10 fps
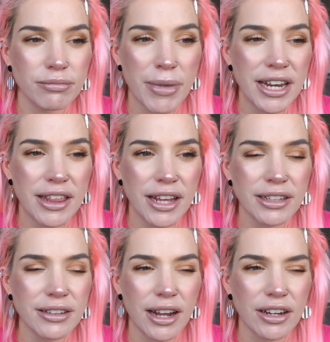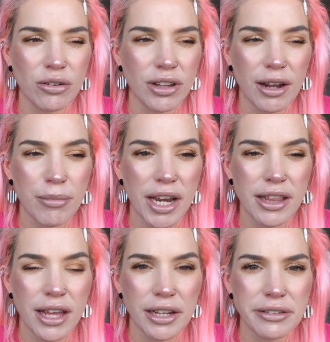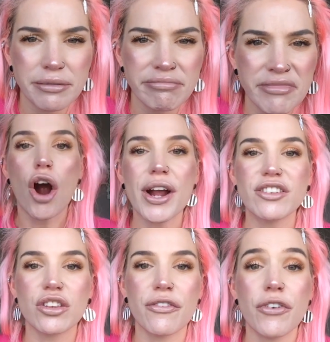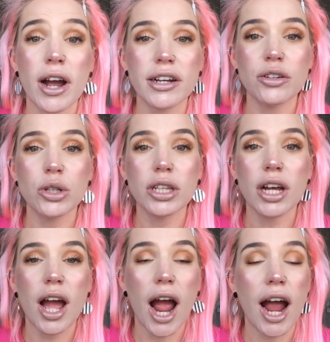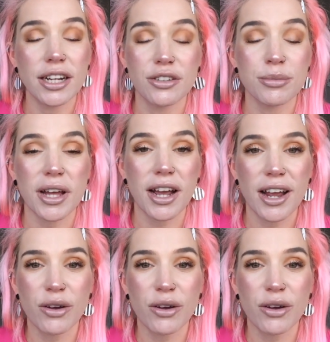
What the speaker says: many things. Like, I don't like many things. Okay, so the final item that I